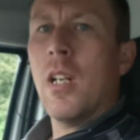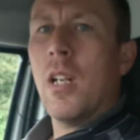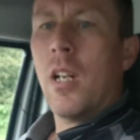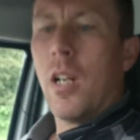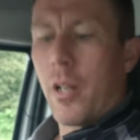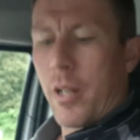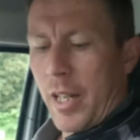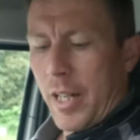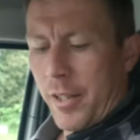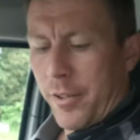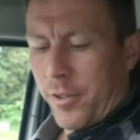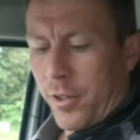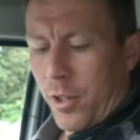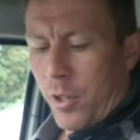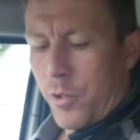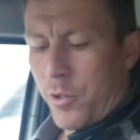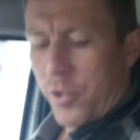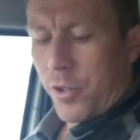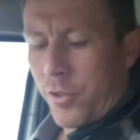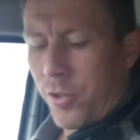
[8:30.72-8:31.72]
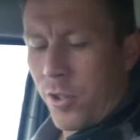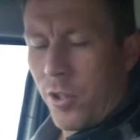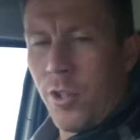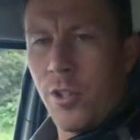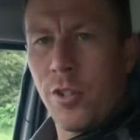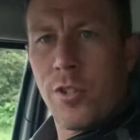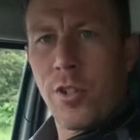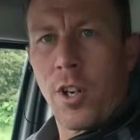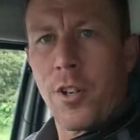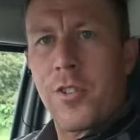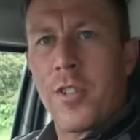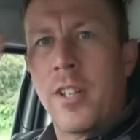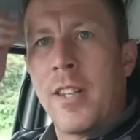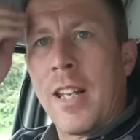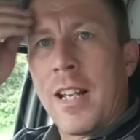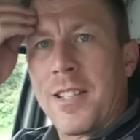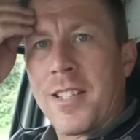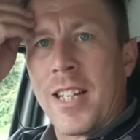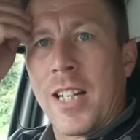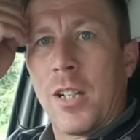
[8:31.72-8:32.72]
Okay, so just touching
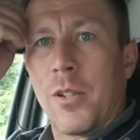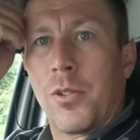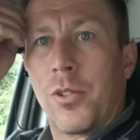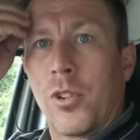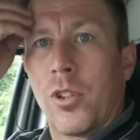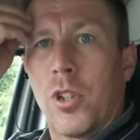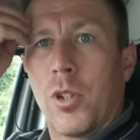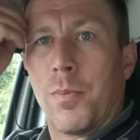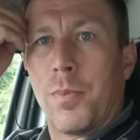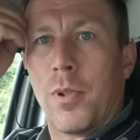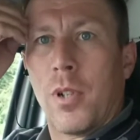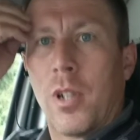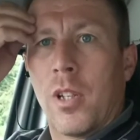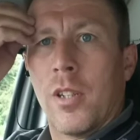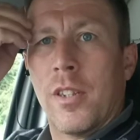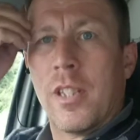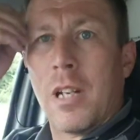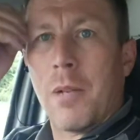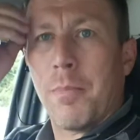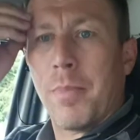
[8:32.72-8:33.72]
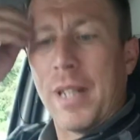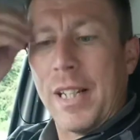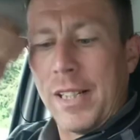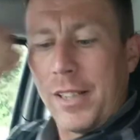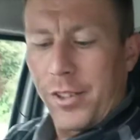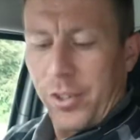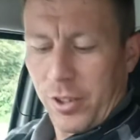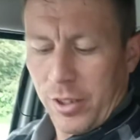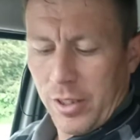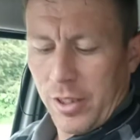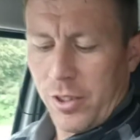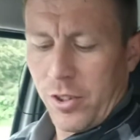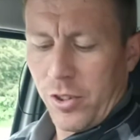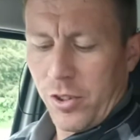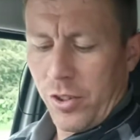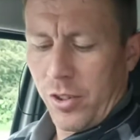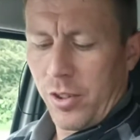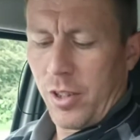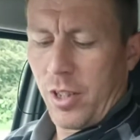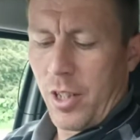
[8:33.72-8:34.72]
that house up on that
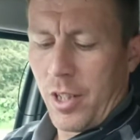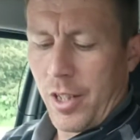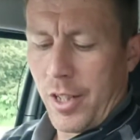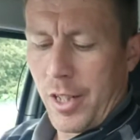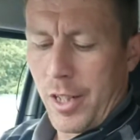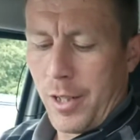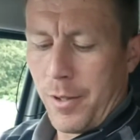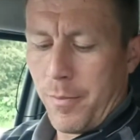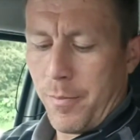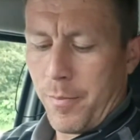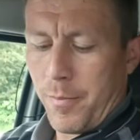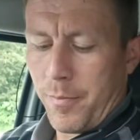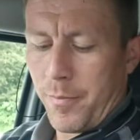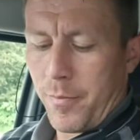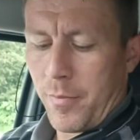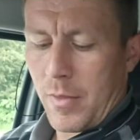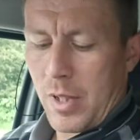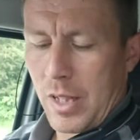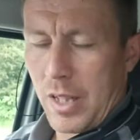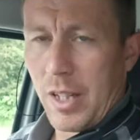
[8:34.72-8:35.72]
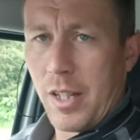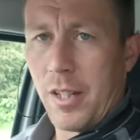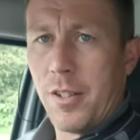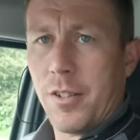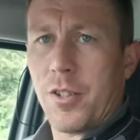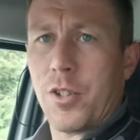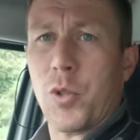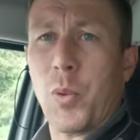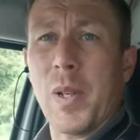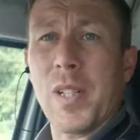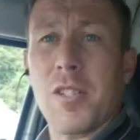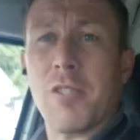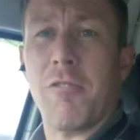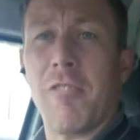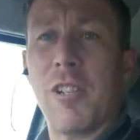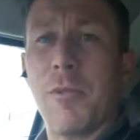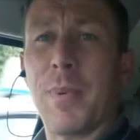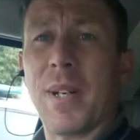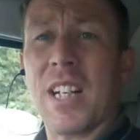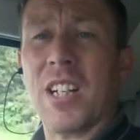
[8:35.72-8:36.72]
basis, it's
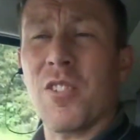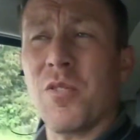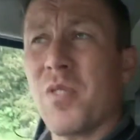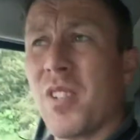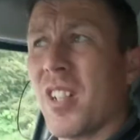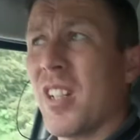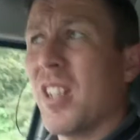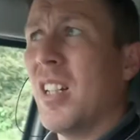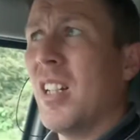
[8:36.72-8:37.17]
£23